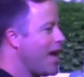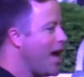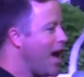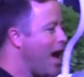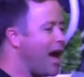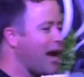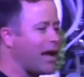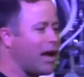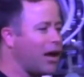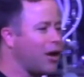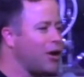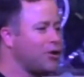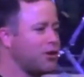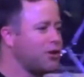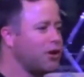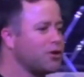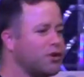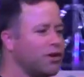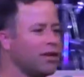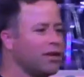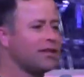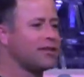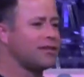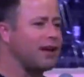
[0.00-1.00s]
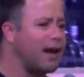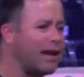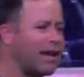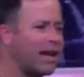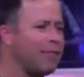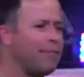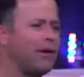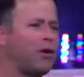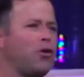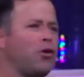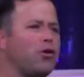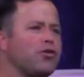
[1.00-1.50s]
I go to church on a
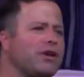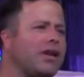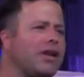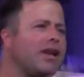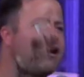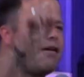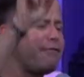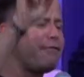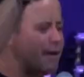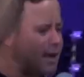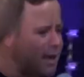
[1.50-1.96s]
Sunday because I love